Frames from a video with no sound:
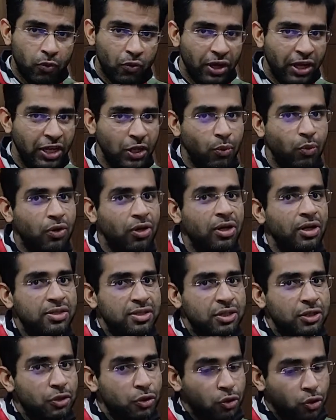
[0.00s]
way you want to
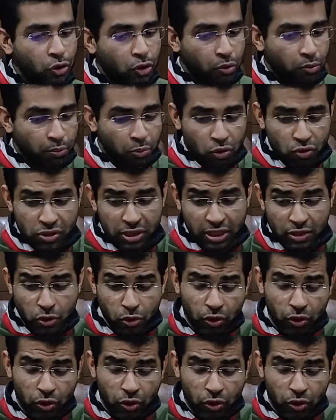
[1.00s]
listen to your music.